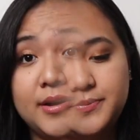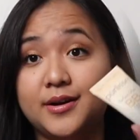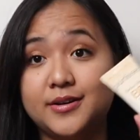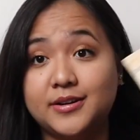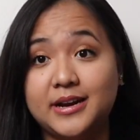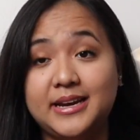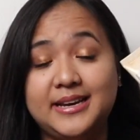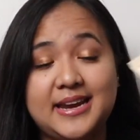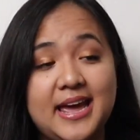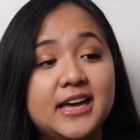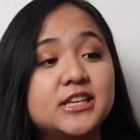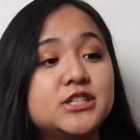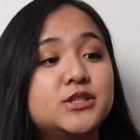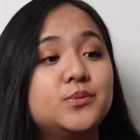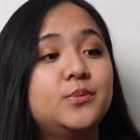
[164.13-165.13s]
Alright,
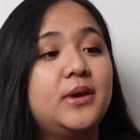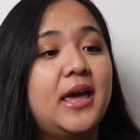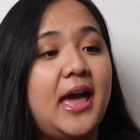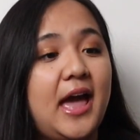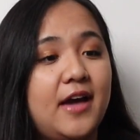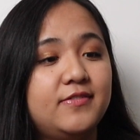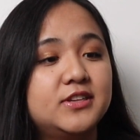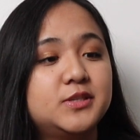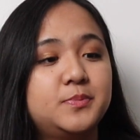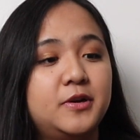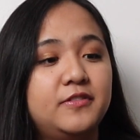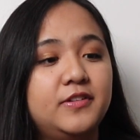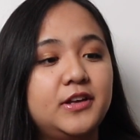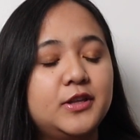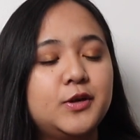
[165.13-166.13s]
next we have this
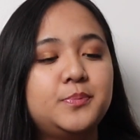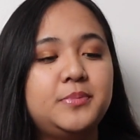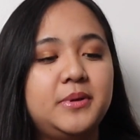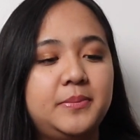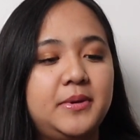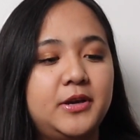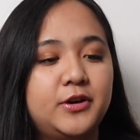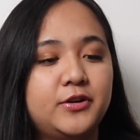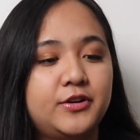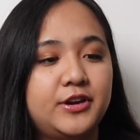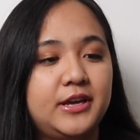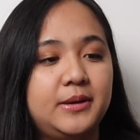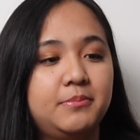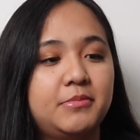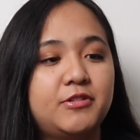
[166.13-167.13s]
Perfect Glow BB
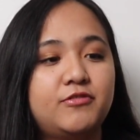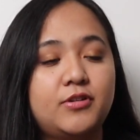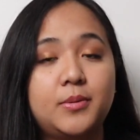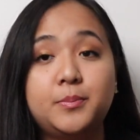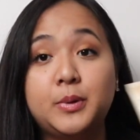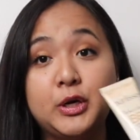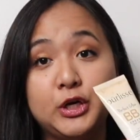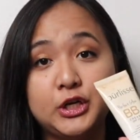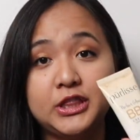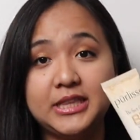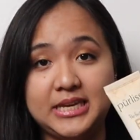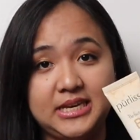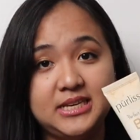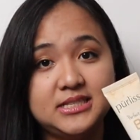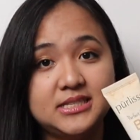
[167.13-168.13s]
Cream from
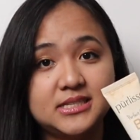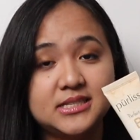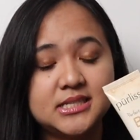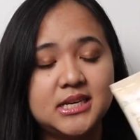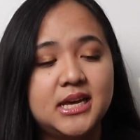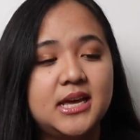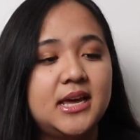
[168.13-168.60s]
Perlice.